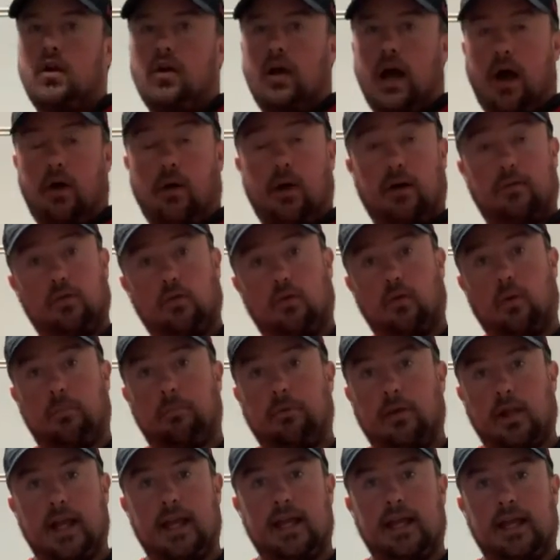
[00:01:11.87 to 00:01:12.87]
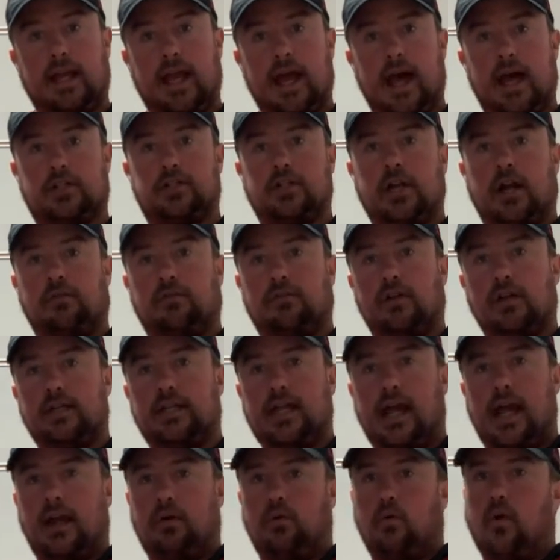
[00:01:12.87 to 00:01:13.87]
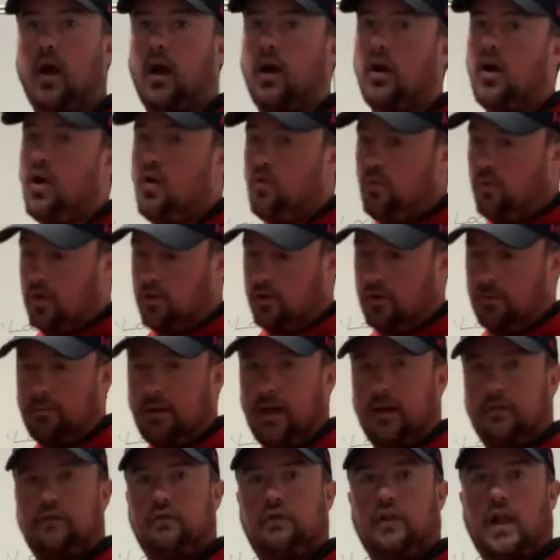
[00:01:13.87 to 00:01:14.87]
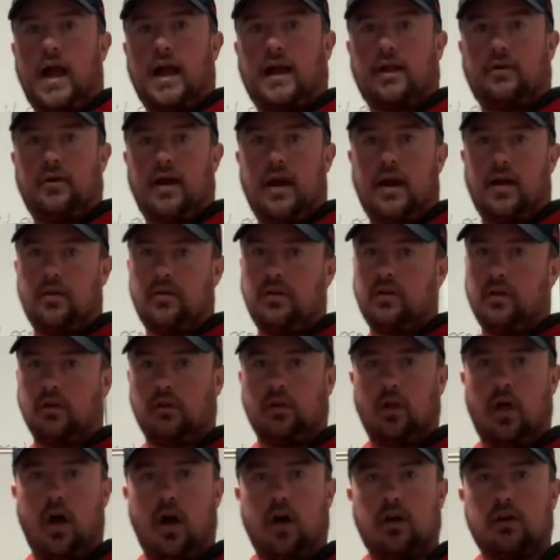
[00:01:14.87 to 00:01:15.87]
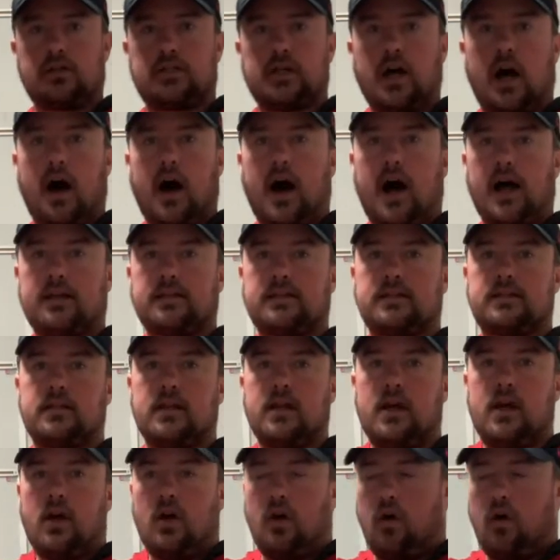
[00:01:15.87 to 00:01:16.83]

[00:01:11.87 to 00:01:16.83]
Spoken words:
However, we're playing catch every day, where whether it be a flat ground, long toss,